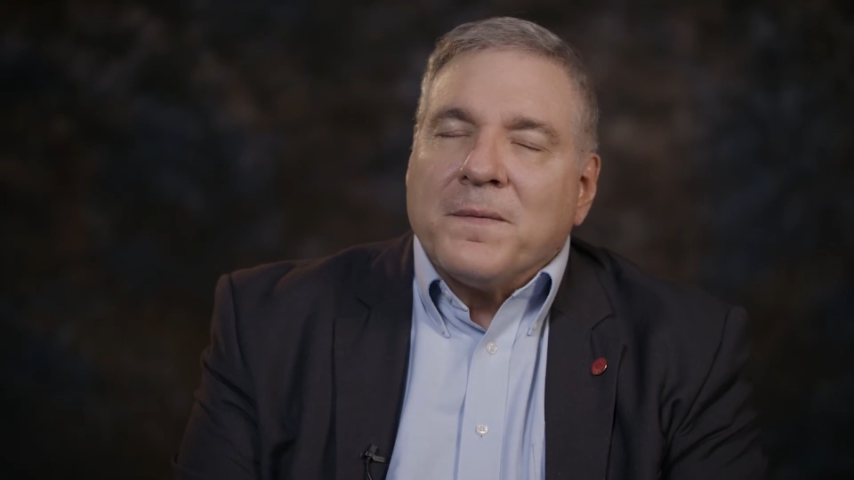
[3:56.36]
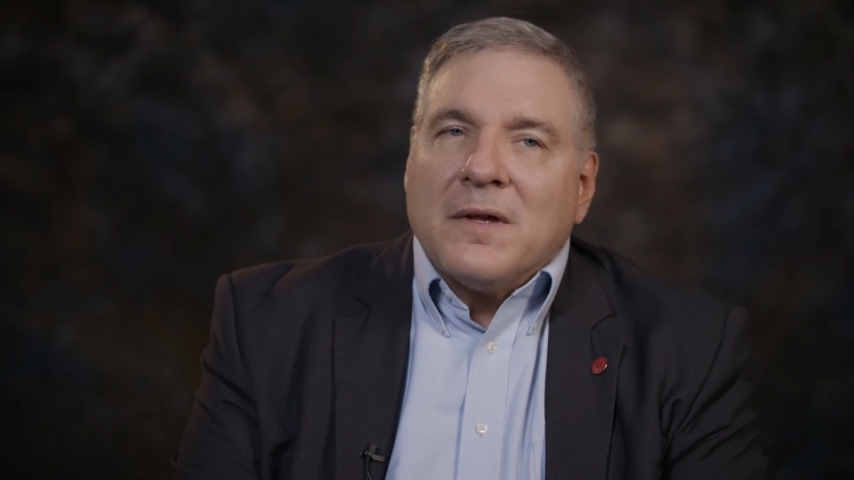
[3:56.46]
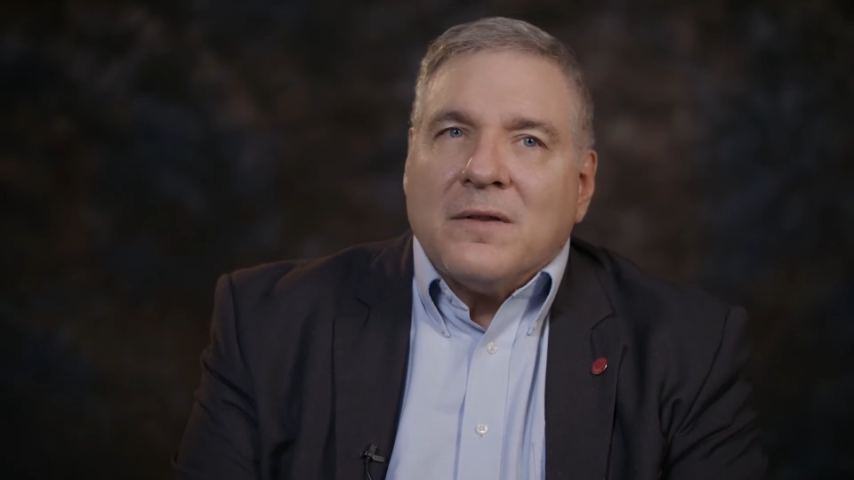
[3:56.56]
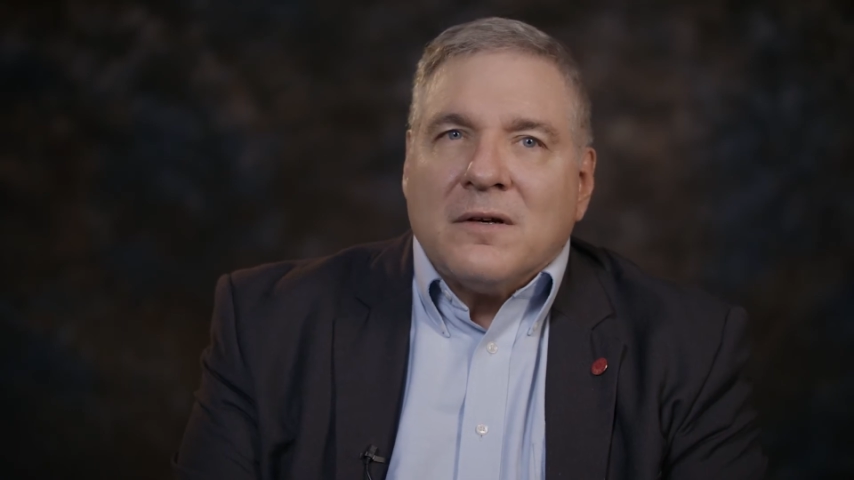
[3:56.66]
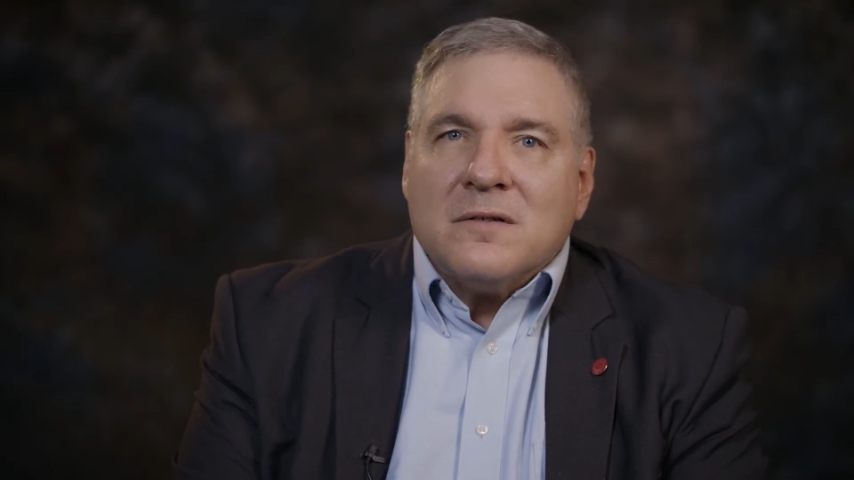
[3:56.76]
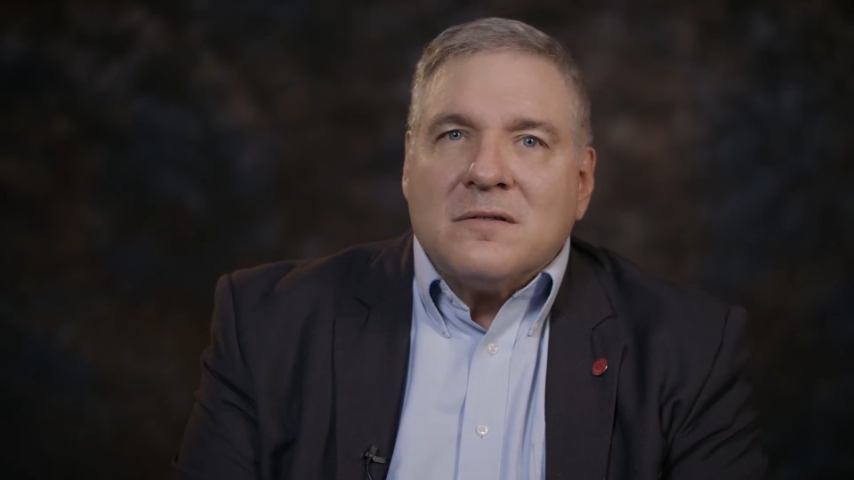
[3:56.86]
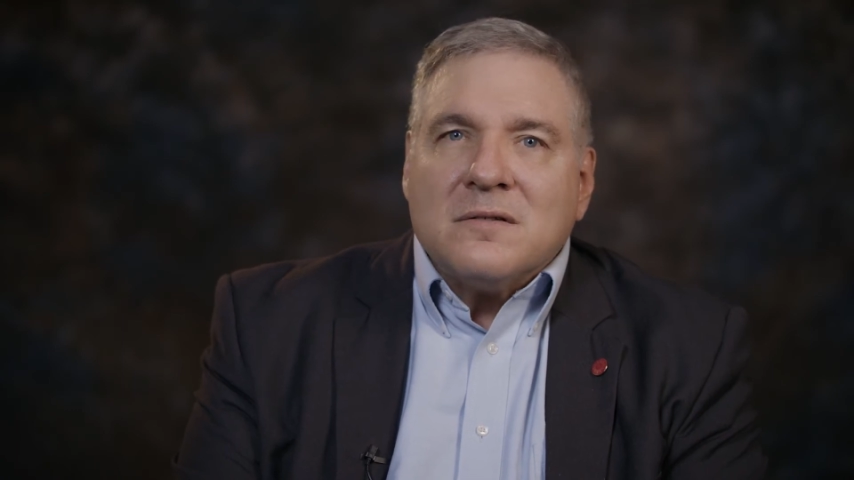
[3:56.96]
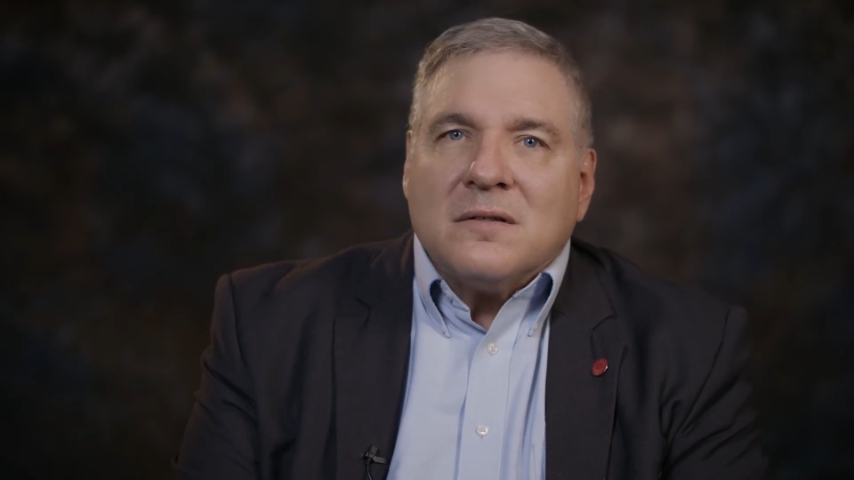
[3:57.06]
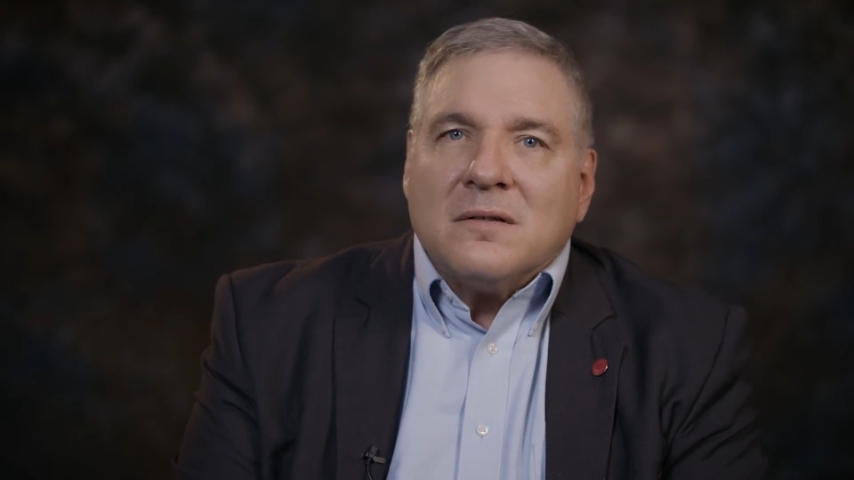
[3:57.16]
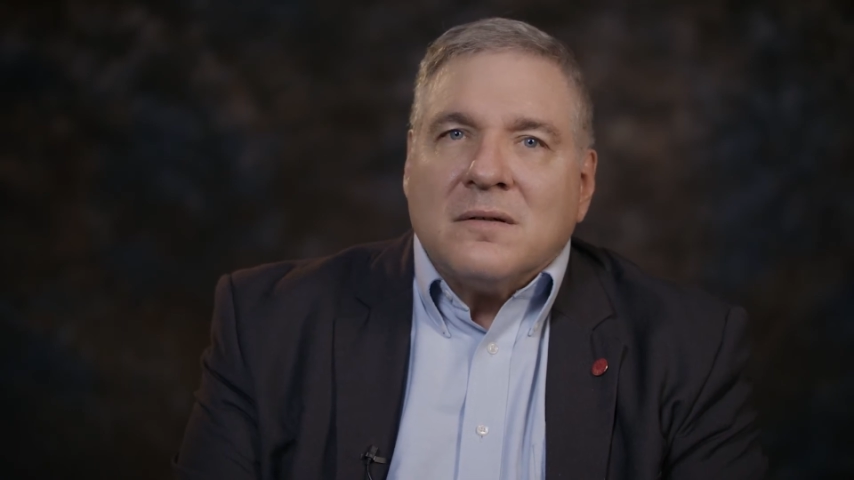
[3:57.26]

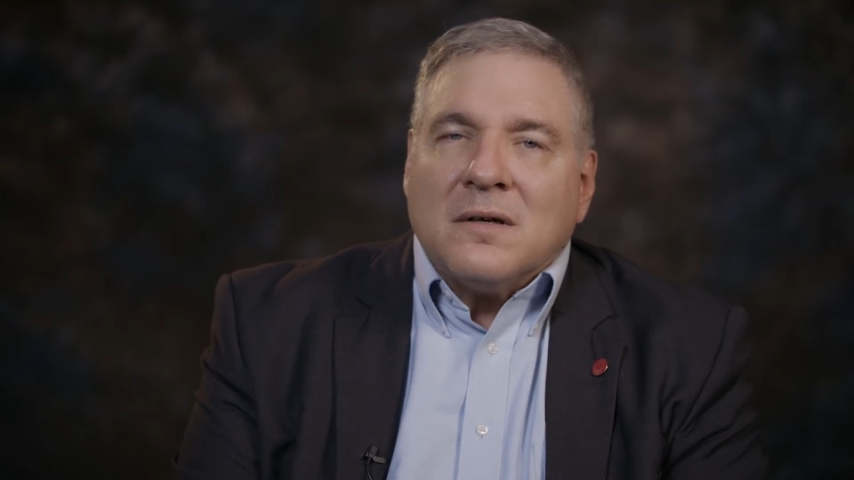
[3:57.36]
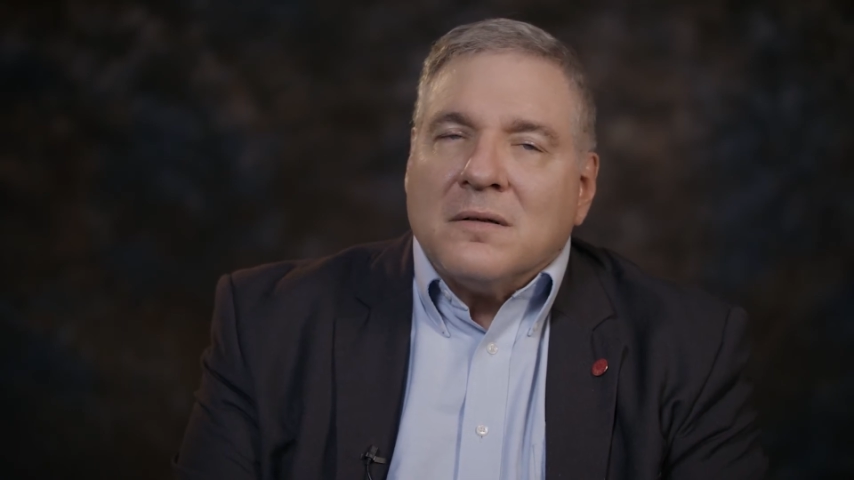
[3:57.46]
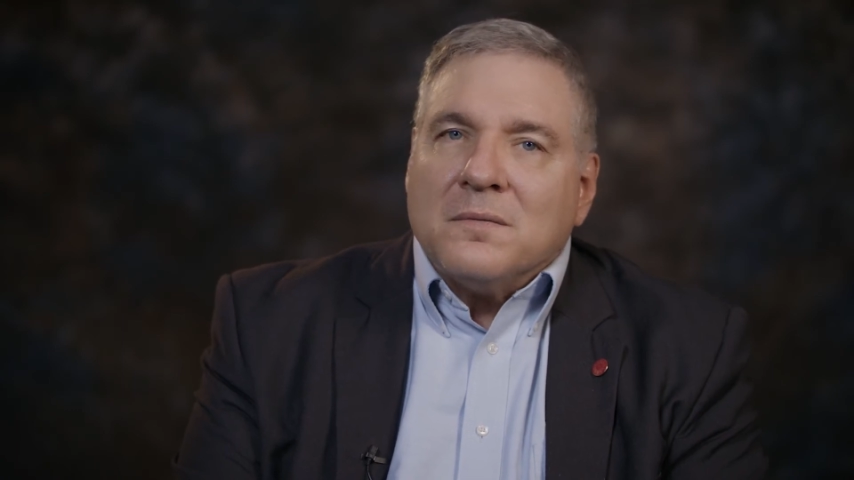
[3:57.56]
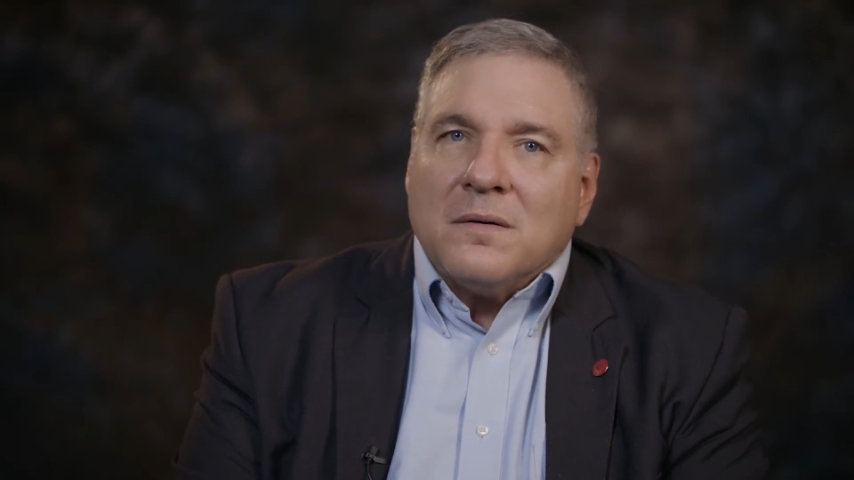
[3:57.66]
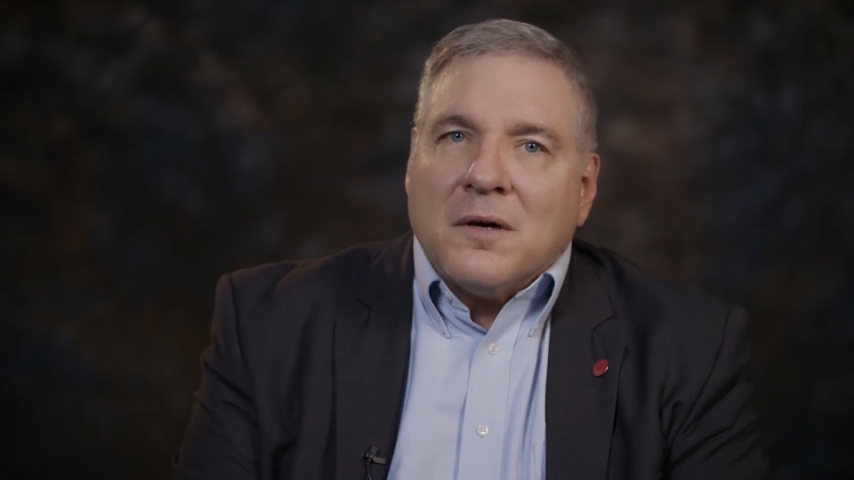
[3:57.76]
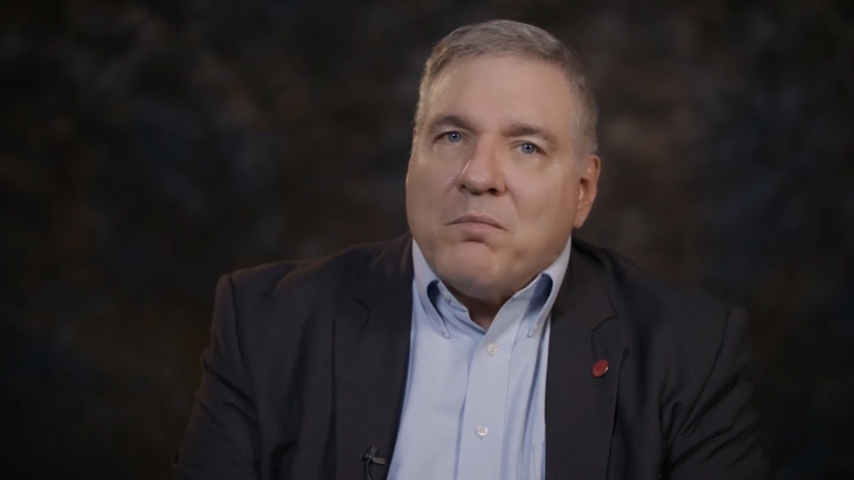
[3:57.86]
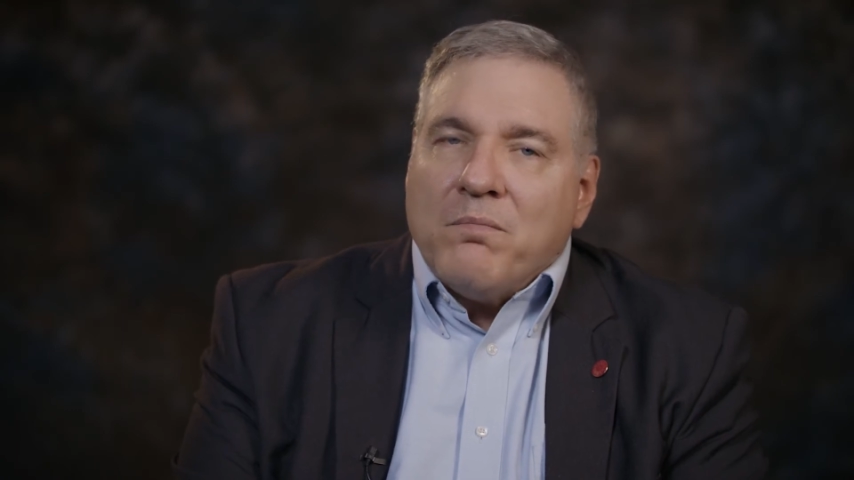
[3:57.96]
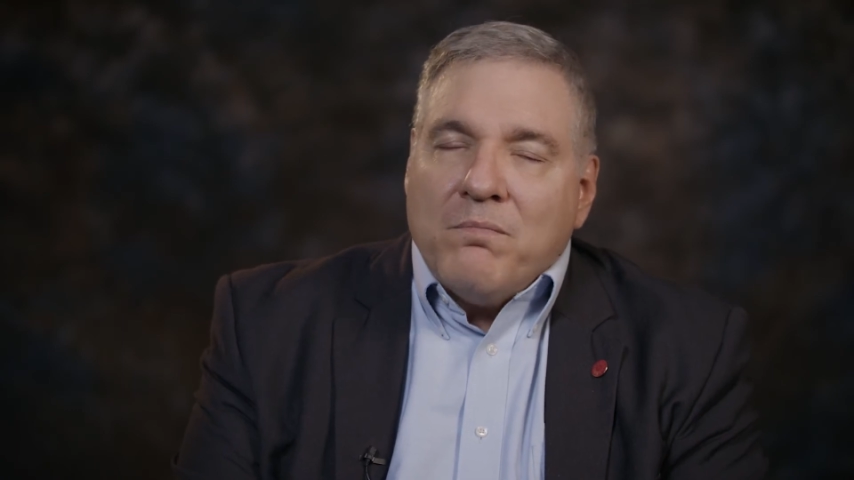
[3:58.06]
There's a, a